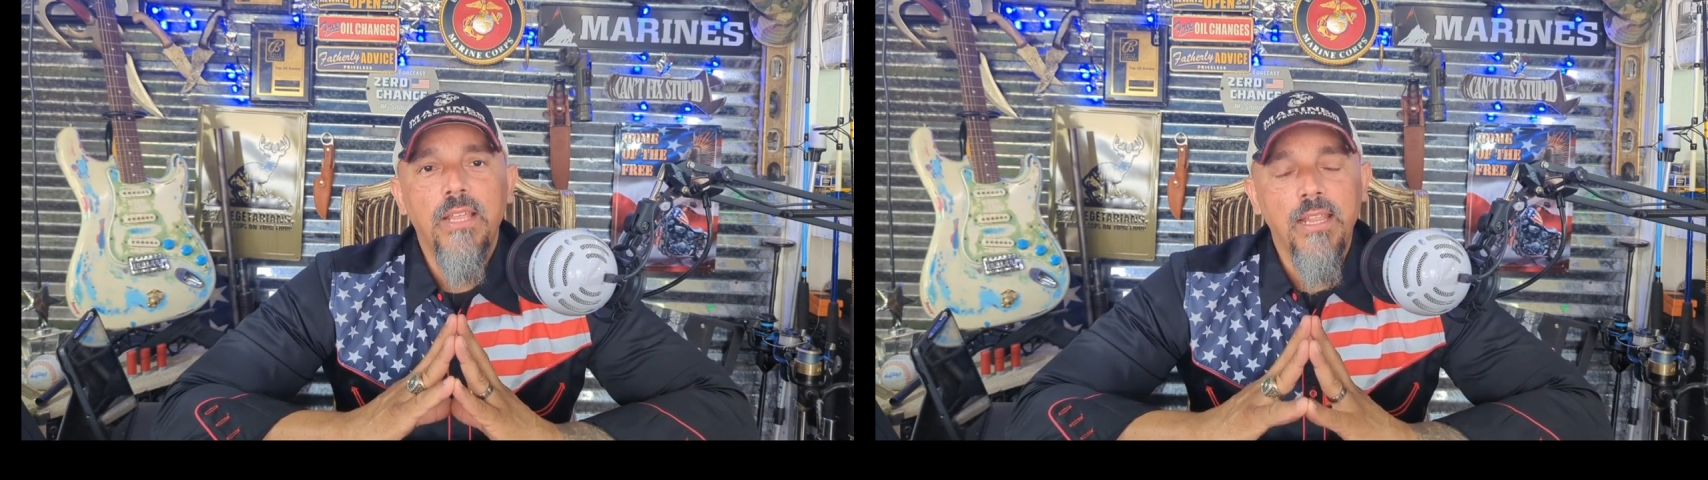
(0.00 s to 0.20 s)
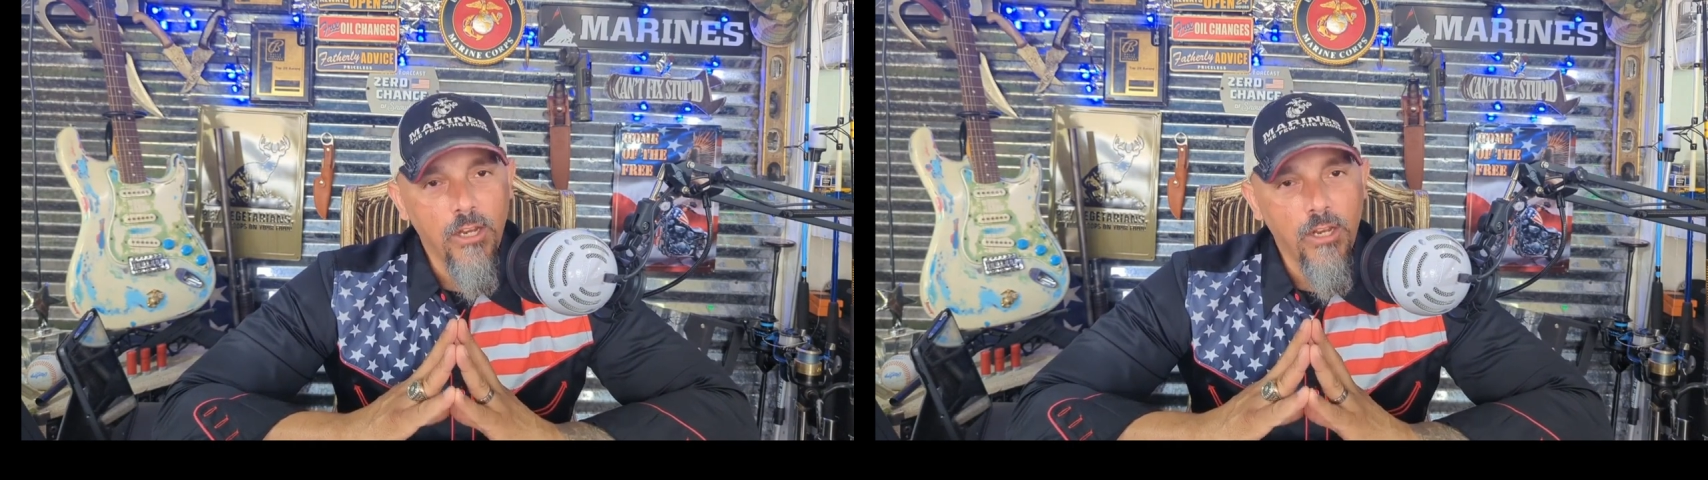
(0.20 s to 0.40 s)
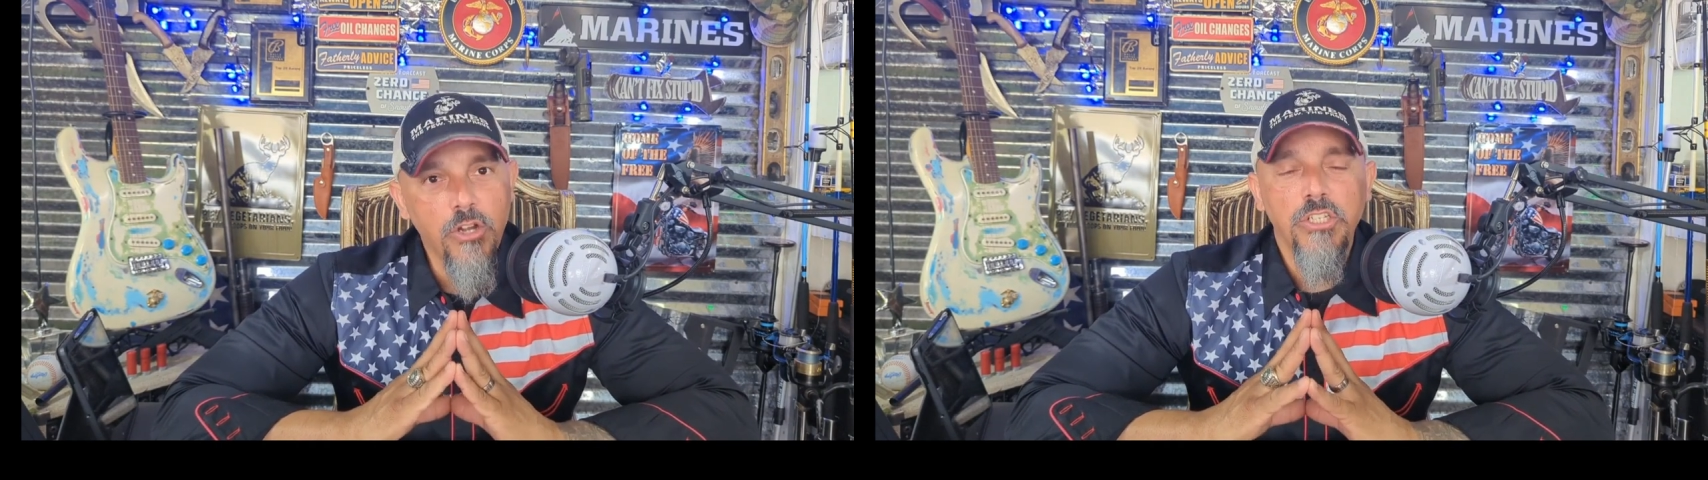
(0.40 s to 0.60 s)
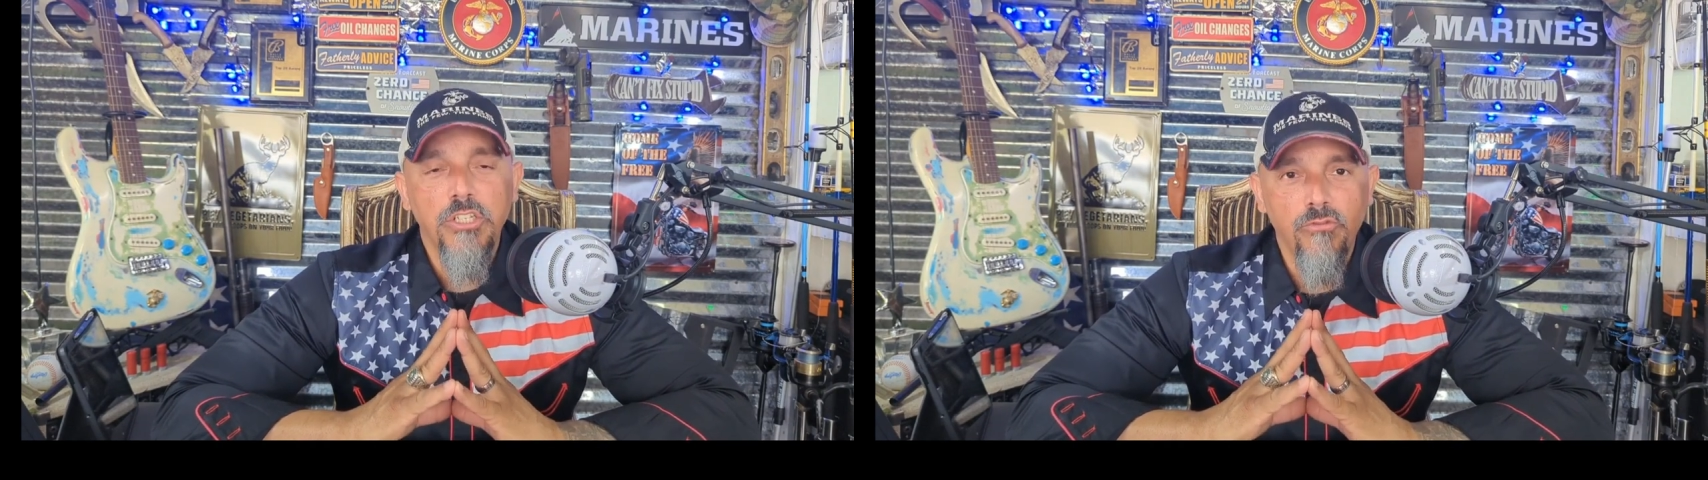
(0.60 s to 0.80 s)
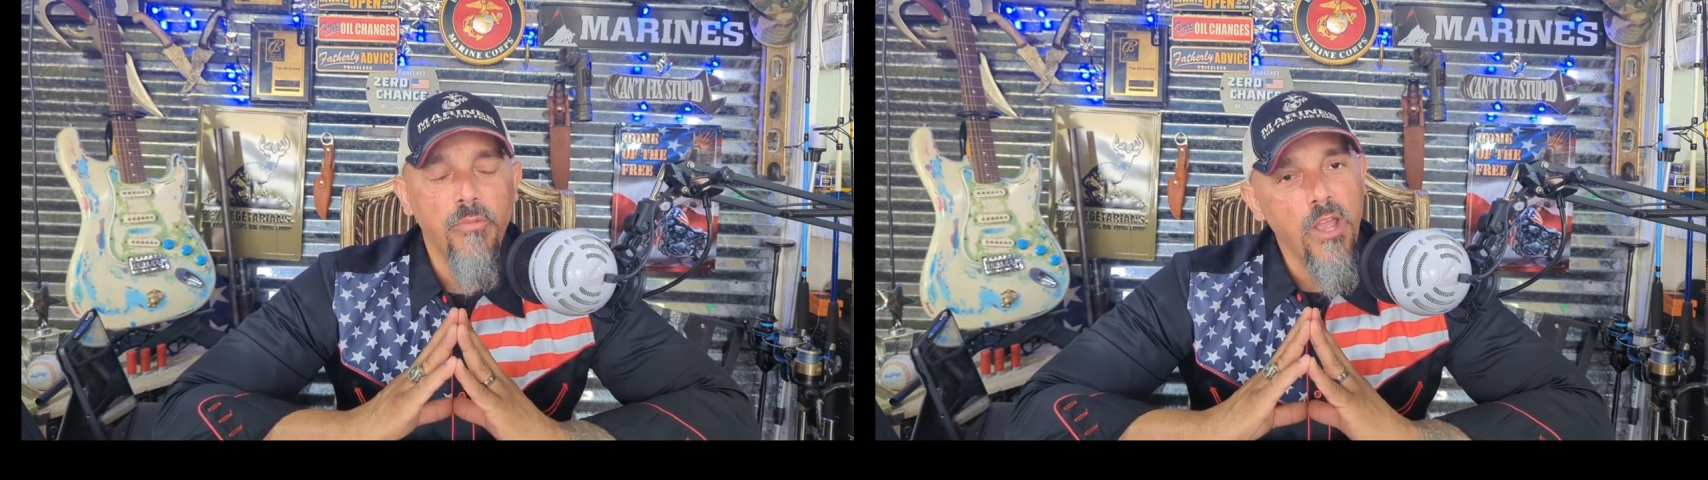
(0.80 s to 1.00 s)
largest
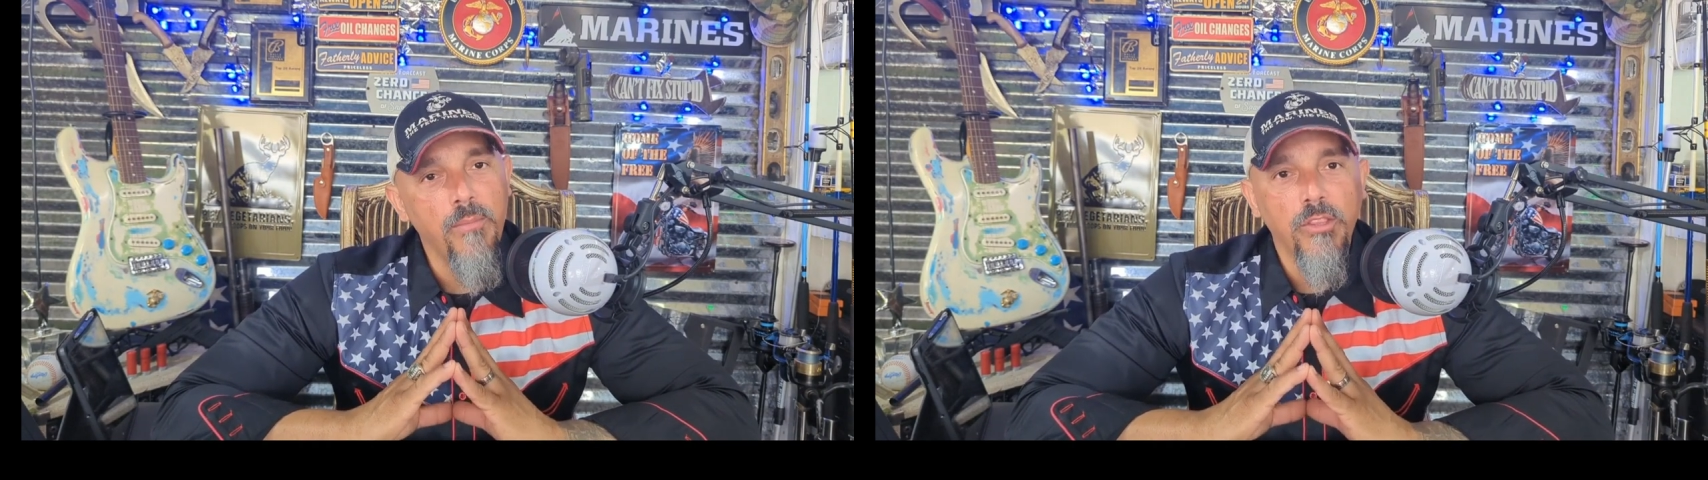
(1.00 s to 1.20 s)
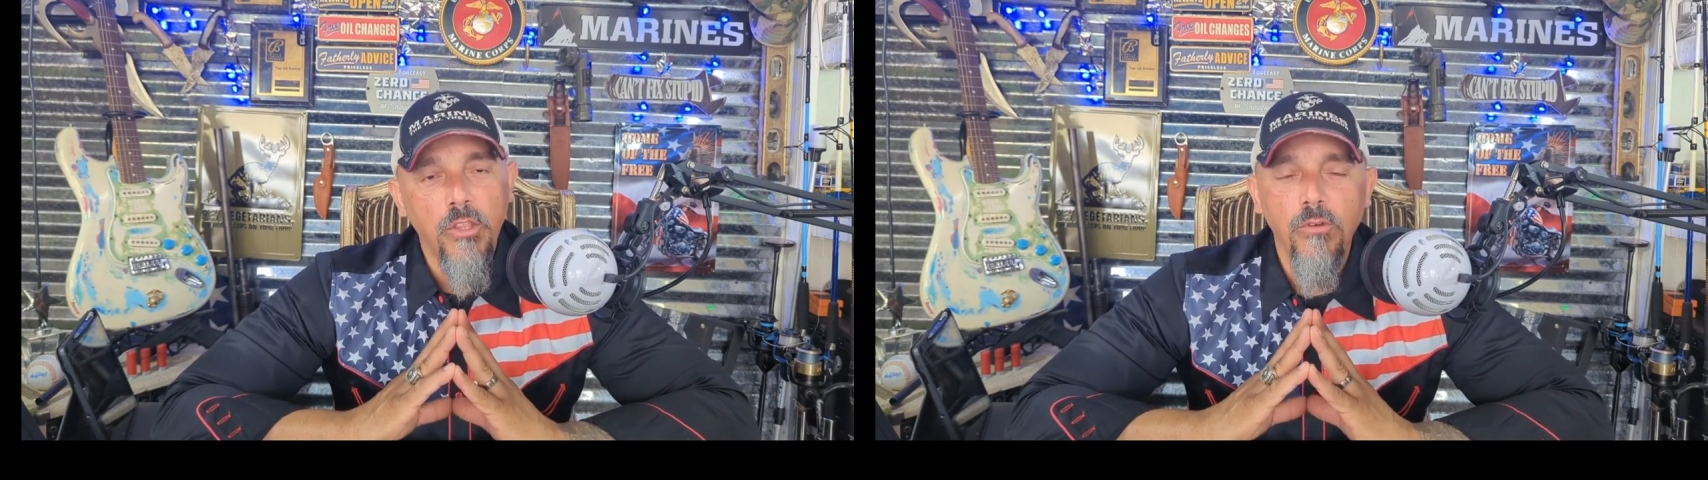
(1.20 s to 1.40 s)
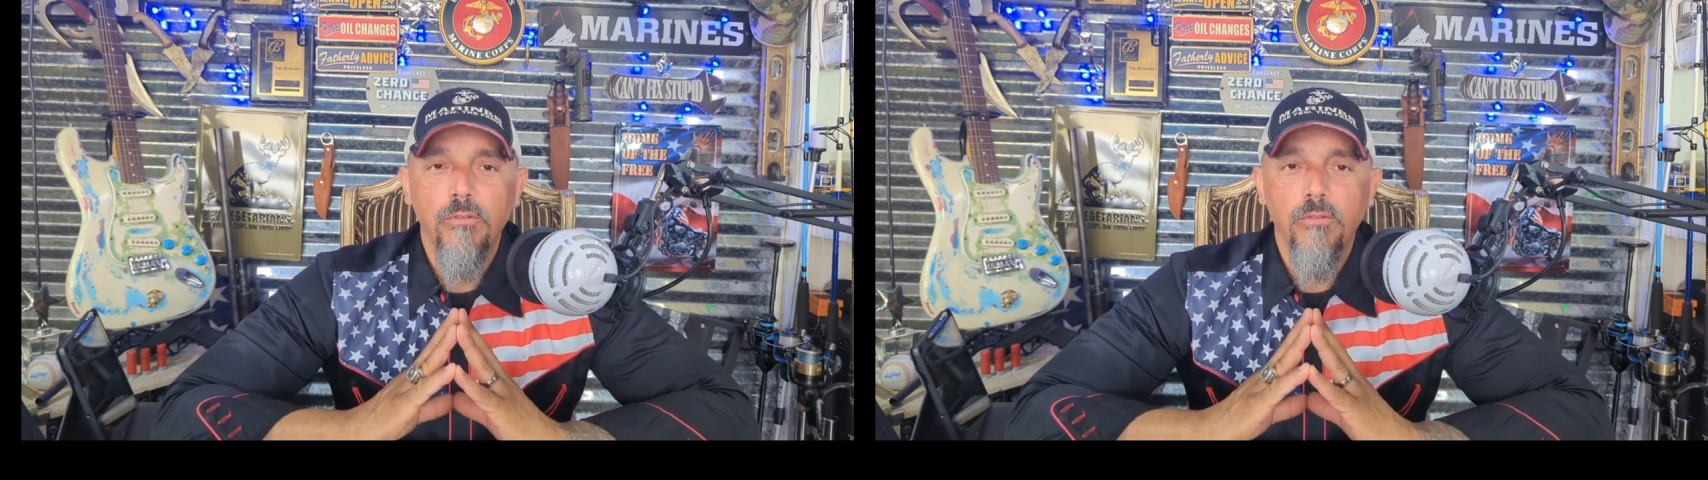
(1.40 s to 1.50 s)
group coming through